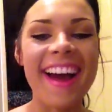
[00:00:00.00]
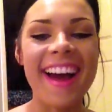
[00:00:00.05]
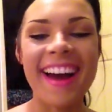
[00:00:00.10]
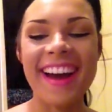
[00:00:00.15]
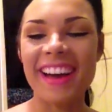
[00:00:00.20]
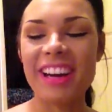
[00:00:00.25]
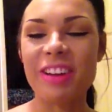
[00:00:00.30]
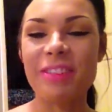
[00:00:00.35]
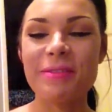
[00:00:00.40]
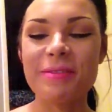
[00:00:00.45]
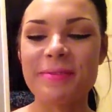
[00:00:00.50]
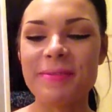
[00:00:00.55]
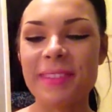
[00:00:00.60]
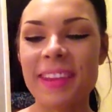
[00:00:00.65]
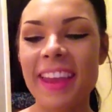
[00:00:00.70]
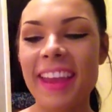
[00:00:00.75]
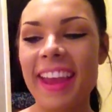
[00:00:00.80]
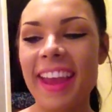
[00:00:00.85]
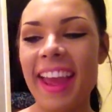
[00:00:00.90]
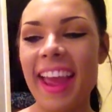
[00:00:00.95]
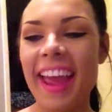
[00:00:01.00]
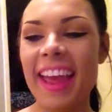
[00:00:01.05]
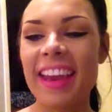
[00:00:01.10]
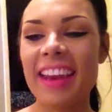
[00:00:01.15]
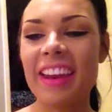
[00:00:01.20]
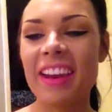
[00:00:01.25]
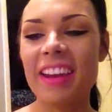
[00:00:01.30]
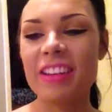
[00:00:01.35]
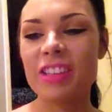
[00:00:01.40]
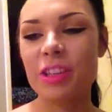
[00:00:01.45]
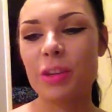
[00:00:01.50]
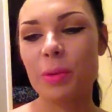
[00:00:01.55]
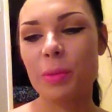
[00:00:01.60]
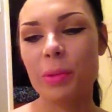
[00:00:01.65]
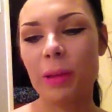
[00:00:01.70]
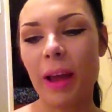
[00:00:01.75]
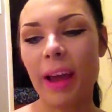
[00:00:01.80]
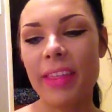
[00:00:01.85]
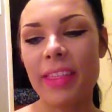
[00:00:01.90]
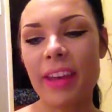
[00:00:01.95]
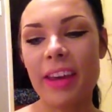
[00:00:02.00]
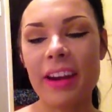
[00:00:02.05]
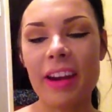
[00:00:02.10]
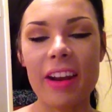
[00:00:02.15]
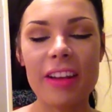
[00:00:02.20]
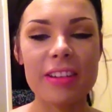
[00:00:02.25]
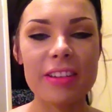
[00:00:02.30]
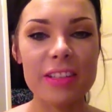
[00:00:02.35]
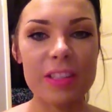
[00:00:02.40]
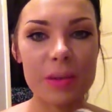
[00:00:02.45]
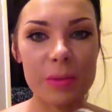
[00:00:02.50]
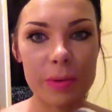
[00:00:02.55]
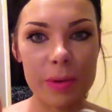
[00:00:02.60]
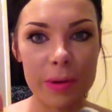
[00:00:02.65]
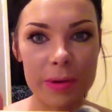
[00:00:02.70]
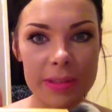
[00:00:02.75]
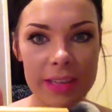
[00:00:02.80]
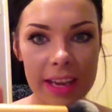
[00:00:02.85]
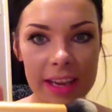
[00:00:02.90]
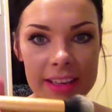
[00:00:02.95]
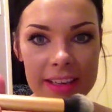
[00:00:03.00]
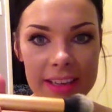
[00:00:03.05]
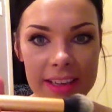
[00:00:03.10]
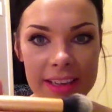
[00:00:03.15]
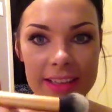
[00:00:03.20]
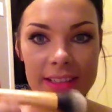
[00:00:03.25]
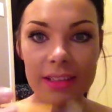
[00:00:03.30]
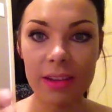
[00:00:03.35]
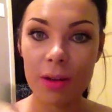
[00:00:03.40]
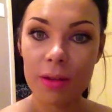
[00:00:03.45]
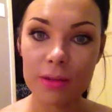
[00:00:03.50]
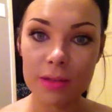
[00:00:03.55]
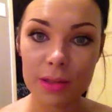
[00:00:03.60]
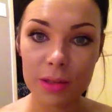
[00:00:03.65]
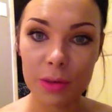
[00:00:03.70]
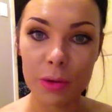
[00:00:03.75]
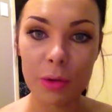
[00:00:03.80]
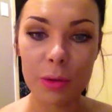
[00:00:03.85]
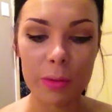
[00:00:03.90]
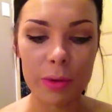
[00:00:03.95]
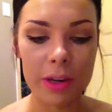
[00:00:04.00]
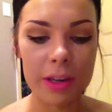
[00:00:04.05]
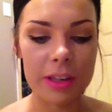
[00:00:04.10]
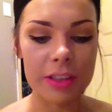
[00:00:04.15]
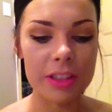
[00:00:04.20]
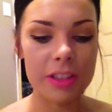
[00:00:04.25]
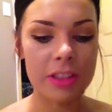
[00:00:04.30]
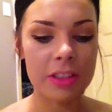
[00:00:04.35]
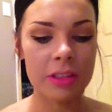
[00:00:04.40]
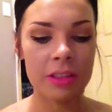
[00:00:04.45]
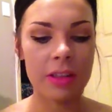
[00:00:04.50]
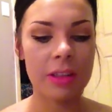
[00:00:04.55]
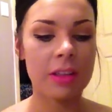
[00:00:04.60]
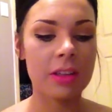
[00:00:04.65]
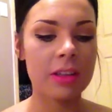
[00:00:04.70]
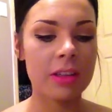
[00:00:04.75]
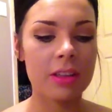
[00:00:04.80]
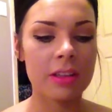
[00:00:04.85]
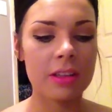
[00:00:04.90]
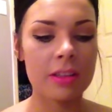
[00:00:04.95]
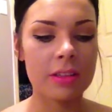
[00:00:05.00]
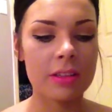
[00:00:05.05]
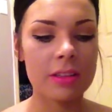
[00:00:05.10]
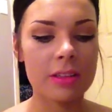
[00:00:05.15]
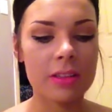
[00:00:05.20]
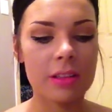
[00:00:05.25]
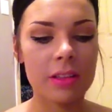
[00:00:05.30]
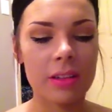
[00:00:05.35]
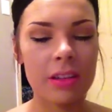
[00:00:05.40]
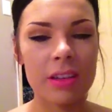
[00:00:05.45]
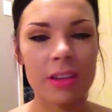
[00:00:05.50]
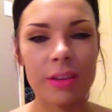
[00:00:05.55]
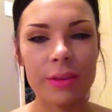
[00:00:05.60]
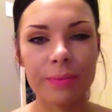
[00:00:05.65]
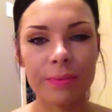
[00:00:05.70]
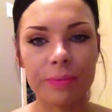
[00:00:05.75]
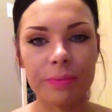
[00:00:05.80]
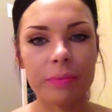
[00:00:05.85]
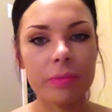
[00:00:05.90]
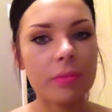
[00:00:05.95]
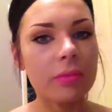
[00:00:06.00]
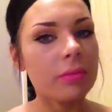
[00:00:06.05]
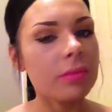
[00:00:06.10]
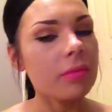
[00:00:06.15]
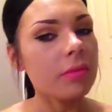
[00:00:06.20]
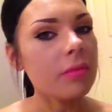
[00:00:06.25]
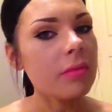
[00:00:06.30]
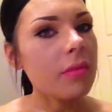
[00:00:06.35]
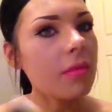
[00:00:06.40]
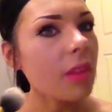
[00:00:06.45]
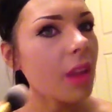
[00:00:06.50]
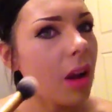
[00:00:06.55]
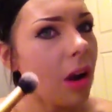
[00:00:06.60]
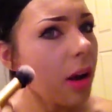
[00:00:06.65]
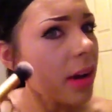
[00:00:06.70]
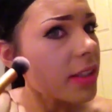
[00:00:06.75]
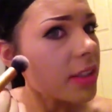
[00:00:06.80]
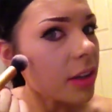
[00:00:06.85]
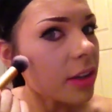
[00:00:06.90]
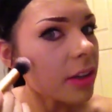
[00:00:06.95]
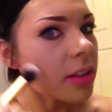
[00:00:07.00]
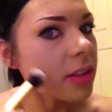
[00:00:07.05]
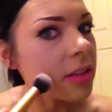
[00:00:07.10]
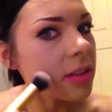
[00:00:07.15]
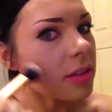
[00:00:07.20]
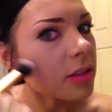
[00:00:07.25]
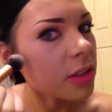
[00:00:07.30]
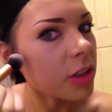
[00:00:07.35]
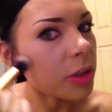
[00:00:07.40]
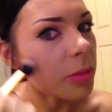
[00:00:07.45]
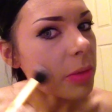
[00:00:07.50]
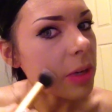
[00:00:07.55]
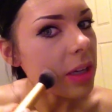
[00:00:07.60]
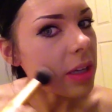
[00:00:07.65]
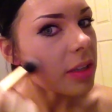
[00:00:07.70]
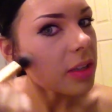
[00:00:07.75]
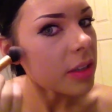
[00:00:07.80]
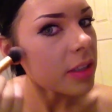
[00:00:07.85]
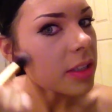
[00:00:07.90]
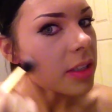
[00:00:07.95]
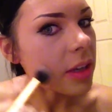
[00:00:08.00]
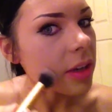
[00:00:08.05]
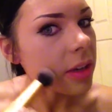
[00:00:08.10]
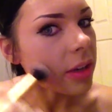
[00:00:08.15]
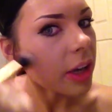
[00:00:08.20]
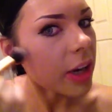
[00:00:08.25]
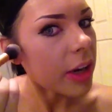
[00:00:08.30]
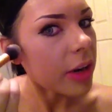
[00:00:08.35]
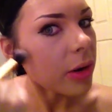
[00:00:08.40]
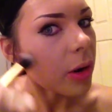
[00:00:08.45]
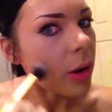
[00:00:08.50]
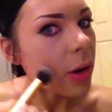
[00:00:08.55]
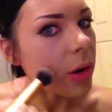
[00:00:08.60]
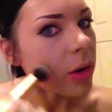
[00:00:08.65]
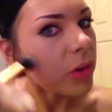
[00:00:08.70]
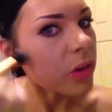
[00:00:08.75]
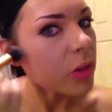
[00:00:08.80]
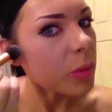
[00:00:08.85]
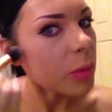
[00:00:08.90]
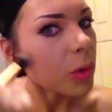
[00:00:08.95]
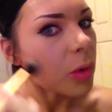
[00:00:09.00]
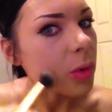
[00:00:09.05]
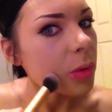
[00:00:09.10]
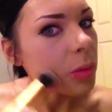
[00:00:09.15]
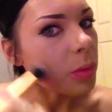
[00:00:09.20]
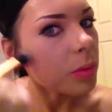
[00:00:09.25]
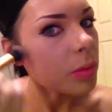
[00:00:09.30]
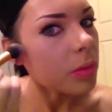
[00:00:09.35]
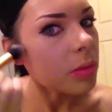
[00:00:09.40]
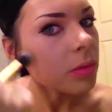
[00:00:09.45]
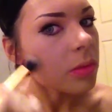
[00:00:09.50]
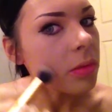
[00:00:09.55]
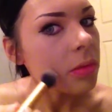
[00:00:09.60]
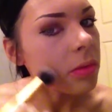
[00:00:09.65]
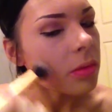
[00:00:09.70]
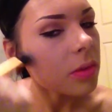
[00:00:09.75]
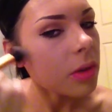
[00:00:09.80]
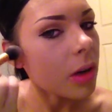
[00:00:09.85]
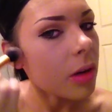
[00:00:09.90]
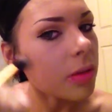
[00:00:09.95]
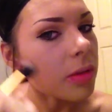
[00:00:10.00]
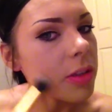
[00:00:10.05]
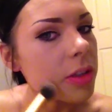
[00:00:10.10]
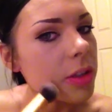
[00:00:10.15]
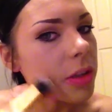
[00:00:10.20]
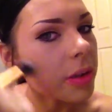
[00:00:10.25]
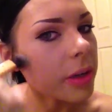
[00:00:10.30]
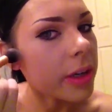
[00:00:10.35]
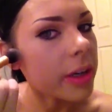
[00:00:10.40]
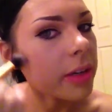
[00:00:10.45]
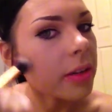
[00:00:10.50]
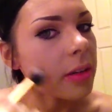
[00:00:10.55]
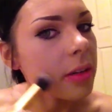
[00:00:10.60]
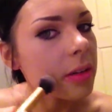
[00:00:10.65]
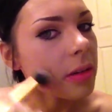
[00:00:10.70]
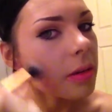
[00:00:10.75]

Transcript: And to apply that, I use the Real Techniques contour brush. So I don't use too much. I don't go overboard contouring.